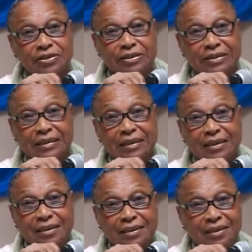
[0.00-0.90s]
And
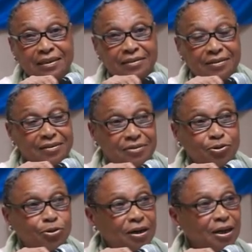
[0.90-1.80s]
it doesn't
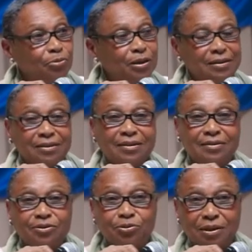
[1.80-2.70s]
look like what it
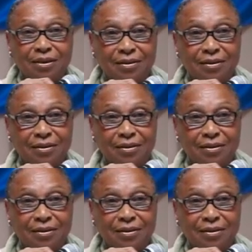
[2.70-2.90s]
is today.